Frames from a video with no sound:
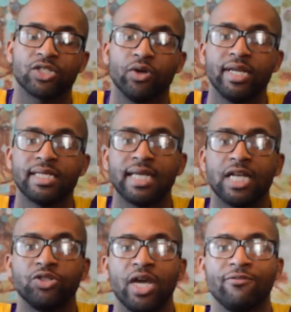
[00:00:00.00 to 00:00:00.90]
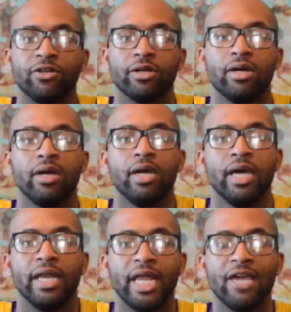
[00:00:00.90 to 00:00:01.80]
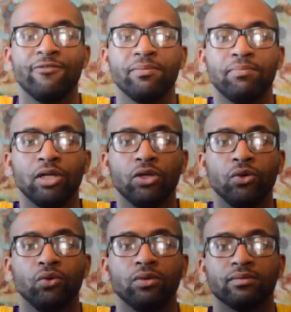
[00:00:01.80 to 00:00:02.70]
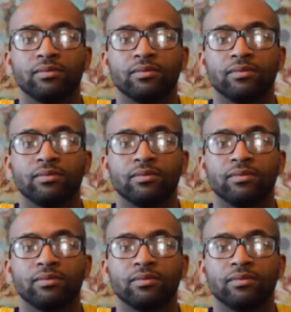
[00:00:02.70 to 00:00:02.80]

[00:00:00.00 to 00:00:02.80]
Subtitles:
So on this side you have your navy blue.